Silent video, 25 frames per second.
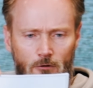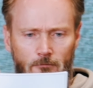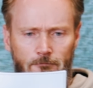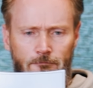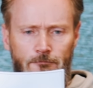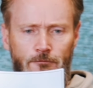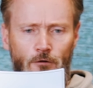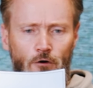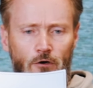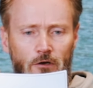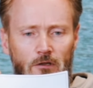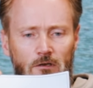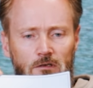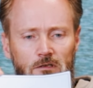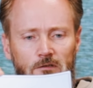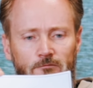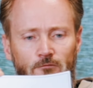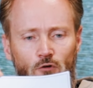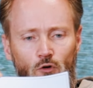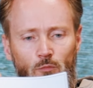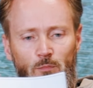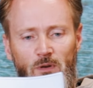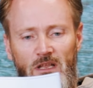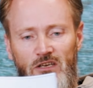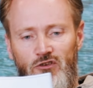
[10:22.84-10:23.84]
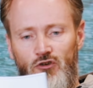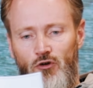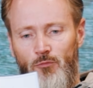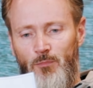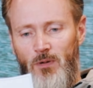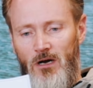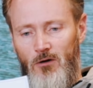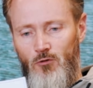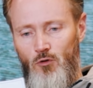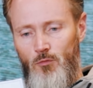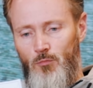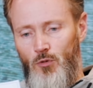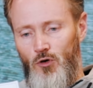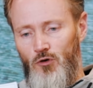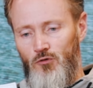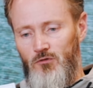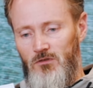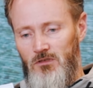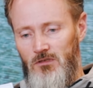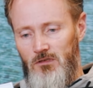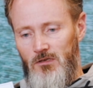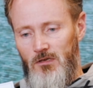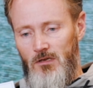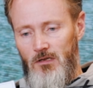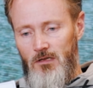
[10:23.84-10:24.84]
of foils for pleasure power
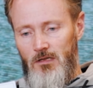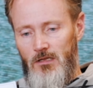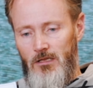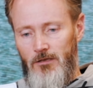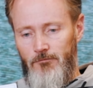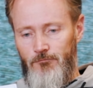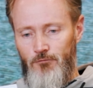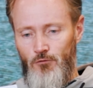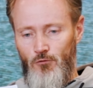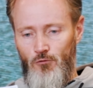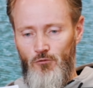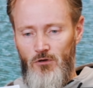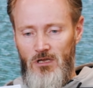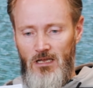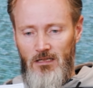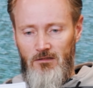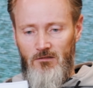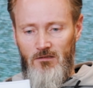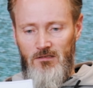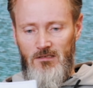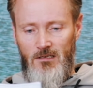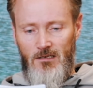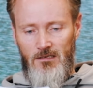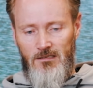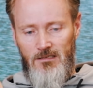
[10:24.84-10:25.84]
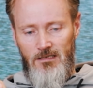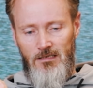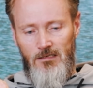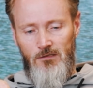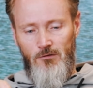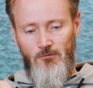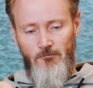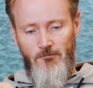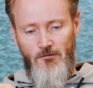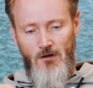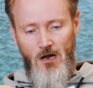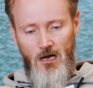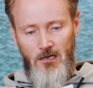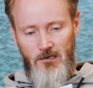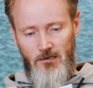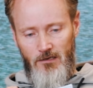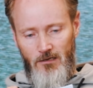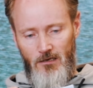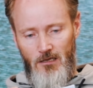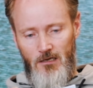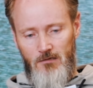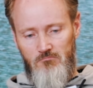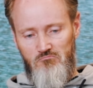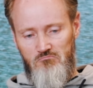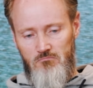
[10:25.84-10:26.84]
boats if you look at the success of
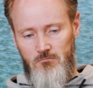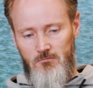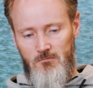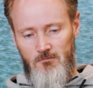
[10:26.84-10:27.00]
Candela